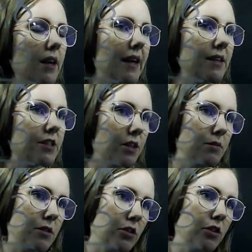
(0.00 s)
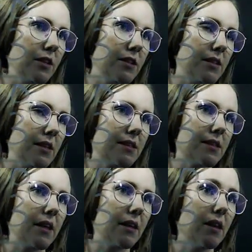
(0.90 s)
8 times 2 is
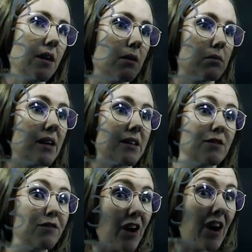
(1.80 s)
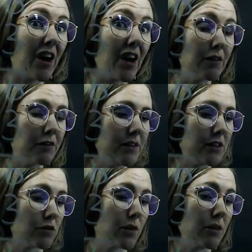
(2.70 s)
16, plus 5
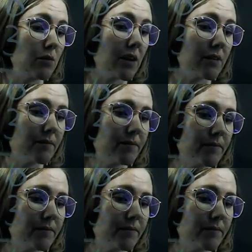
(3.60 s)
is 21.